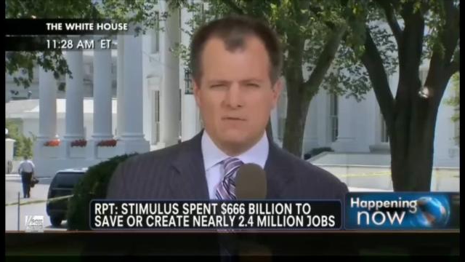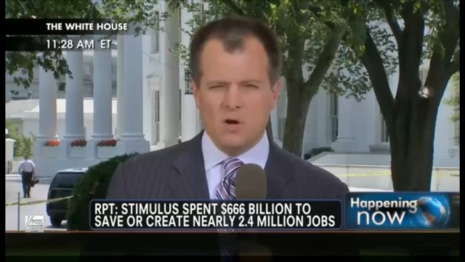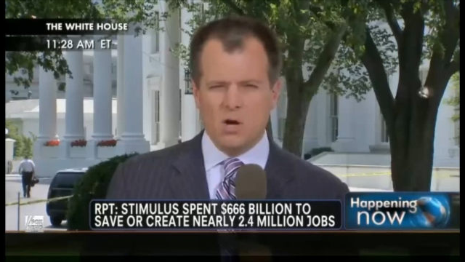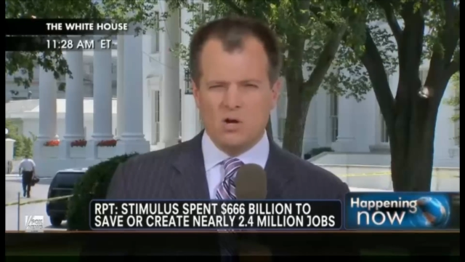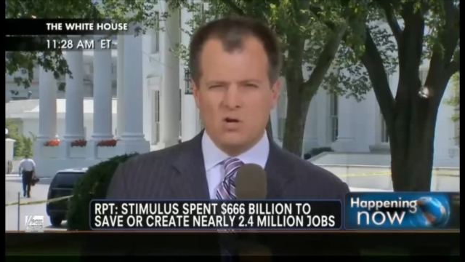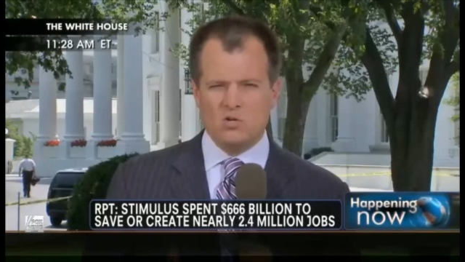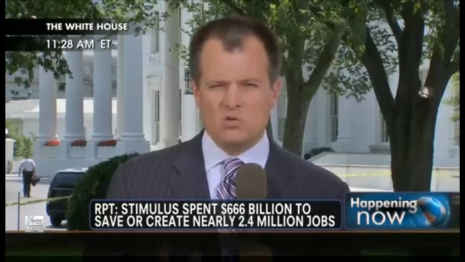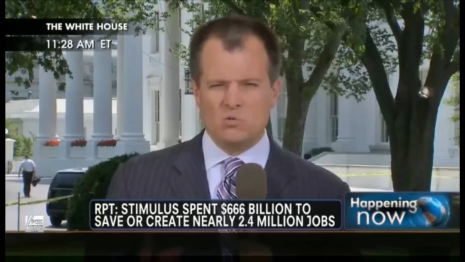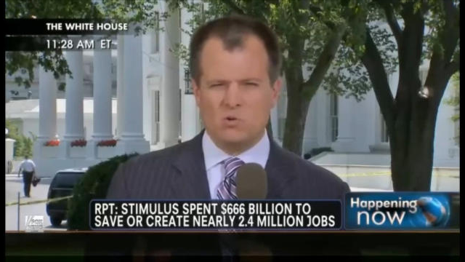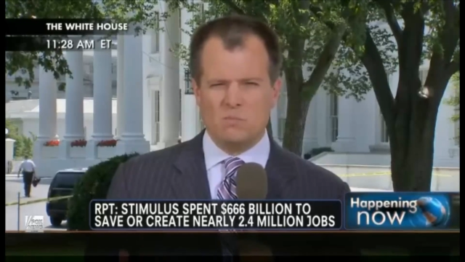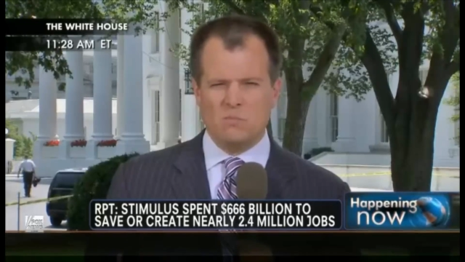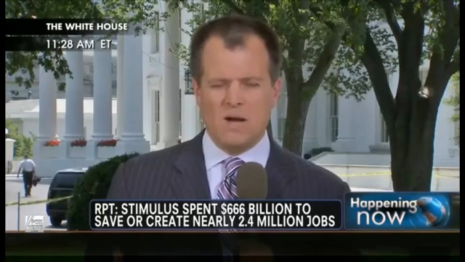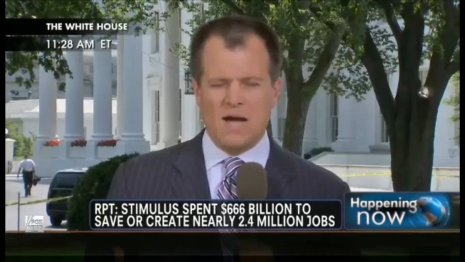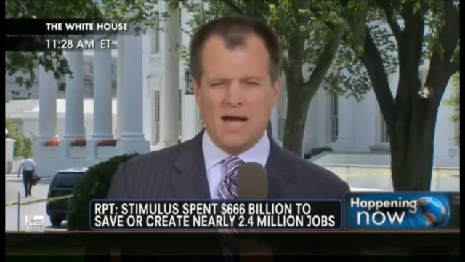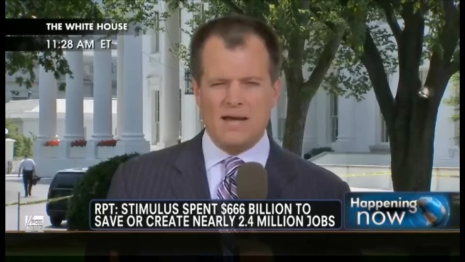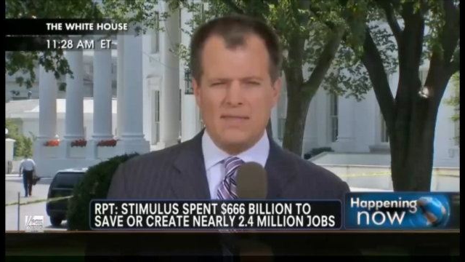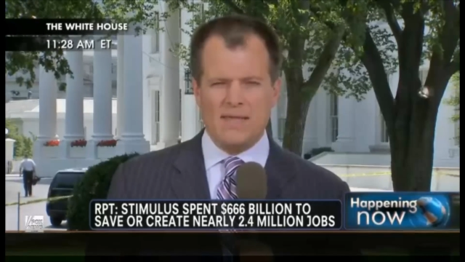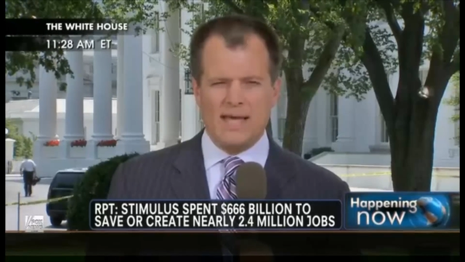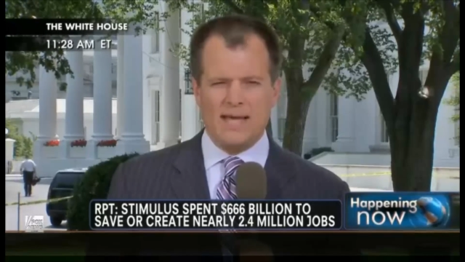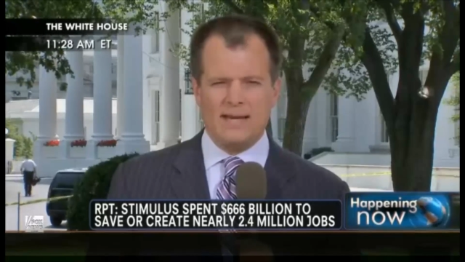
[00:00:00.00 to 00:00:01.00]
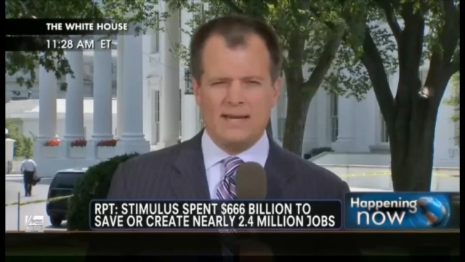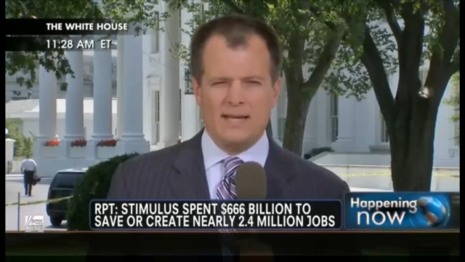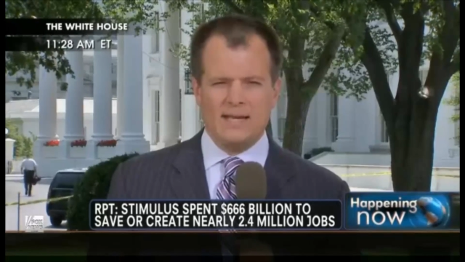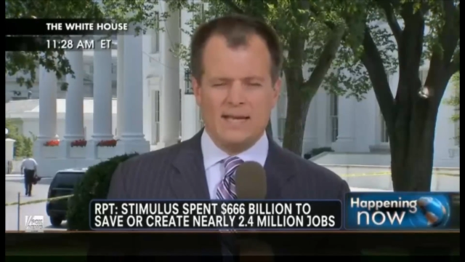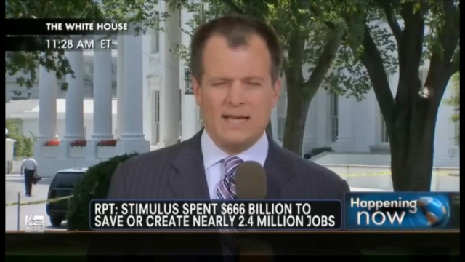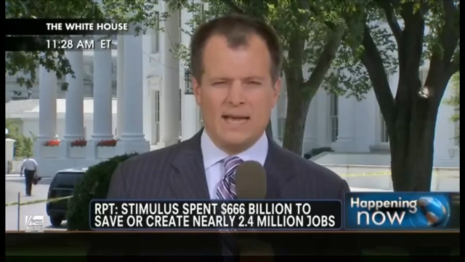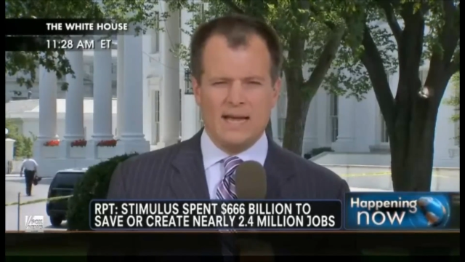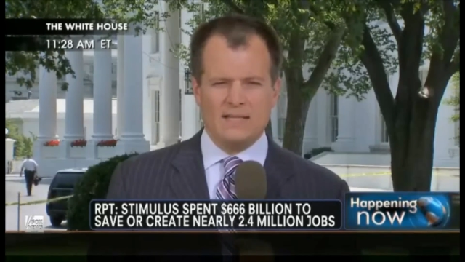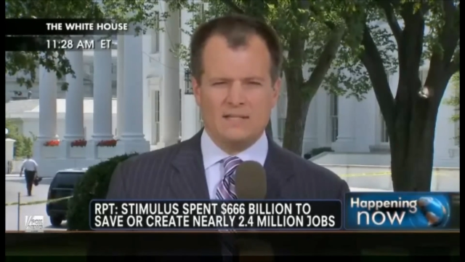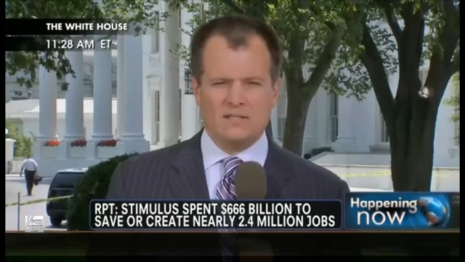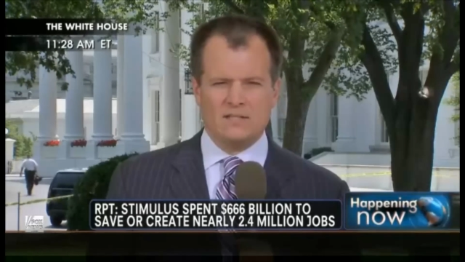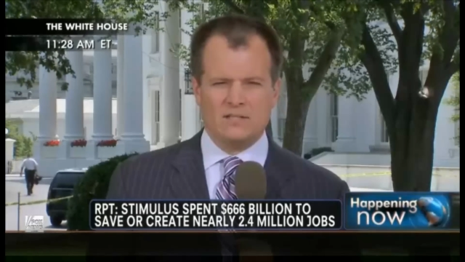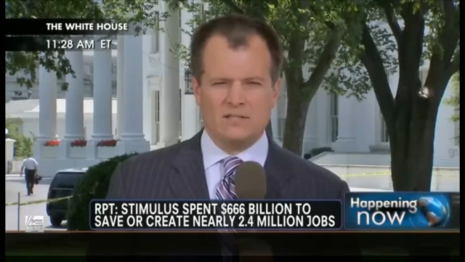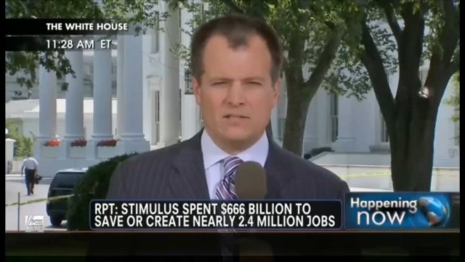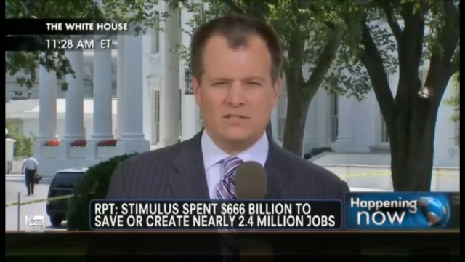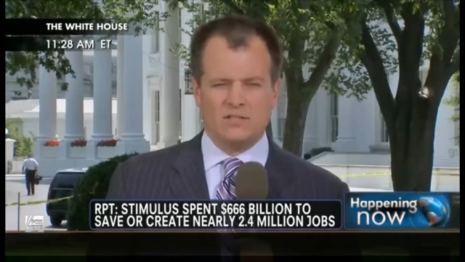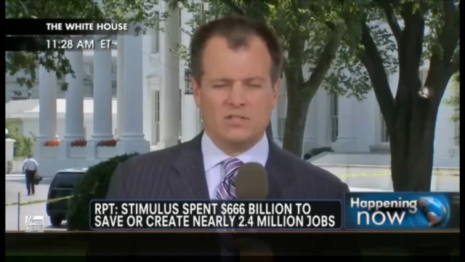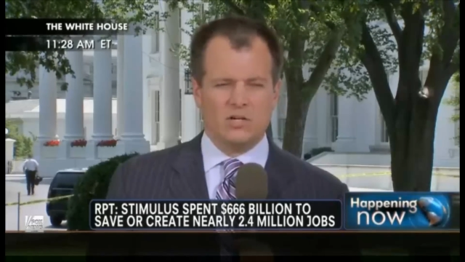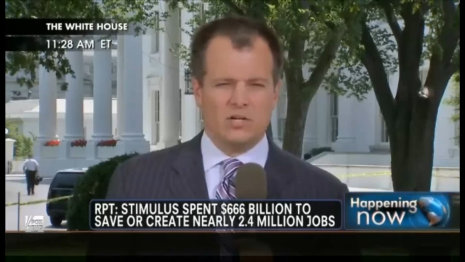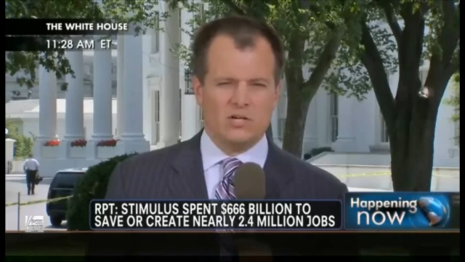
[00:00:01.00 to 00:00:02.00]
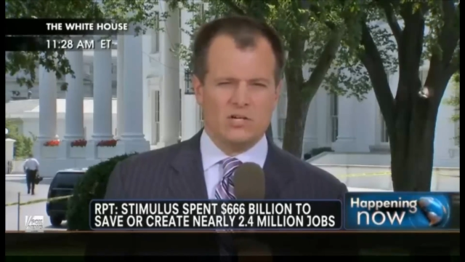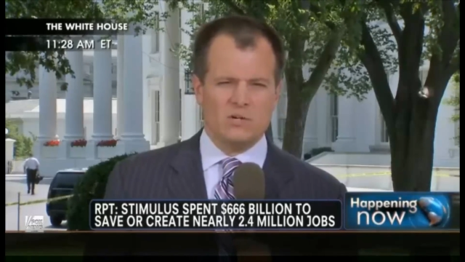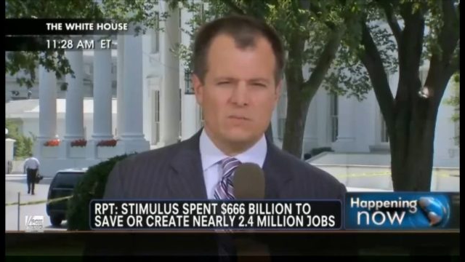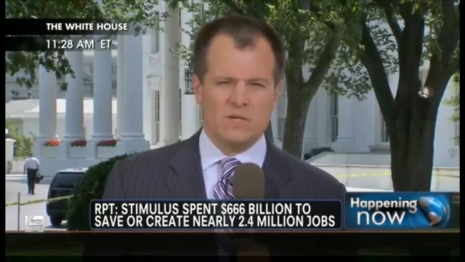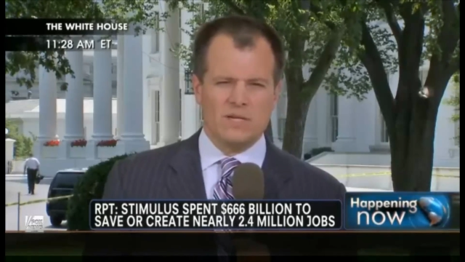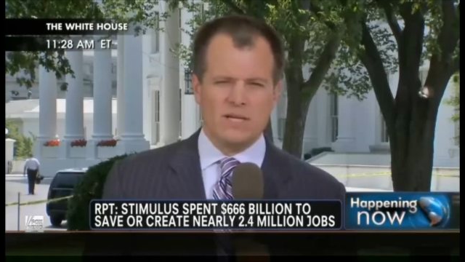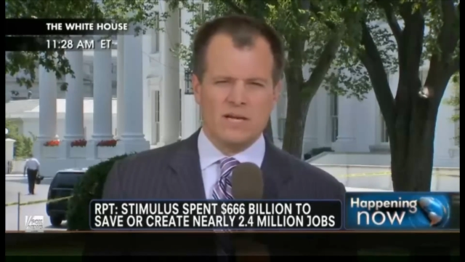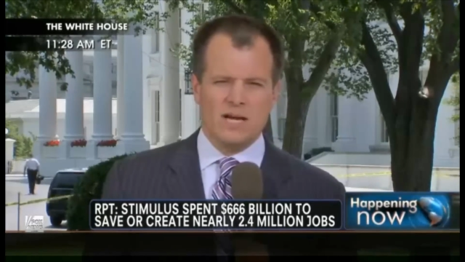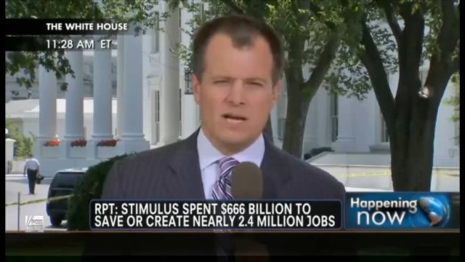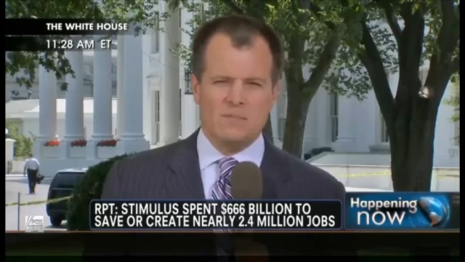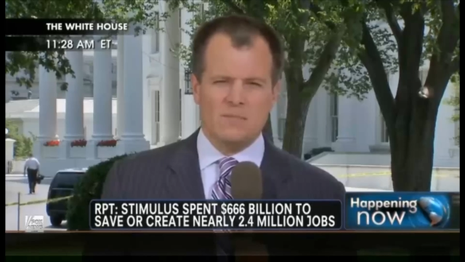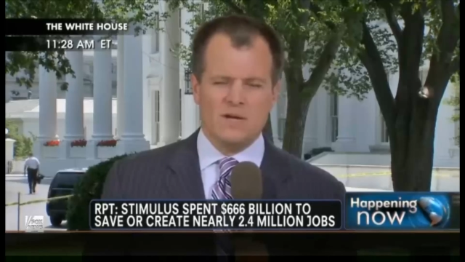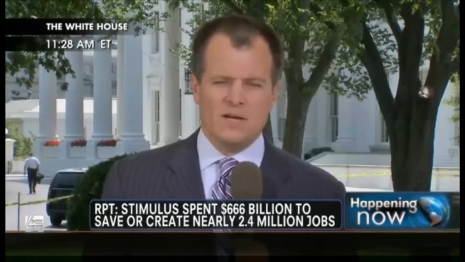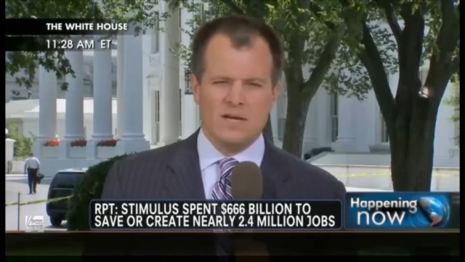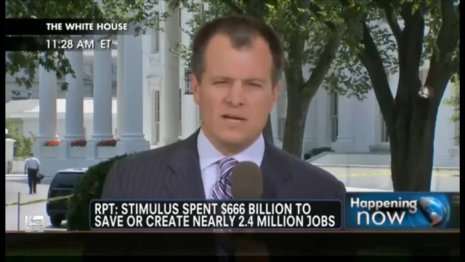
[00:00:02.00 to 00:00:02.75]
voters will buy that, as this is certain to become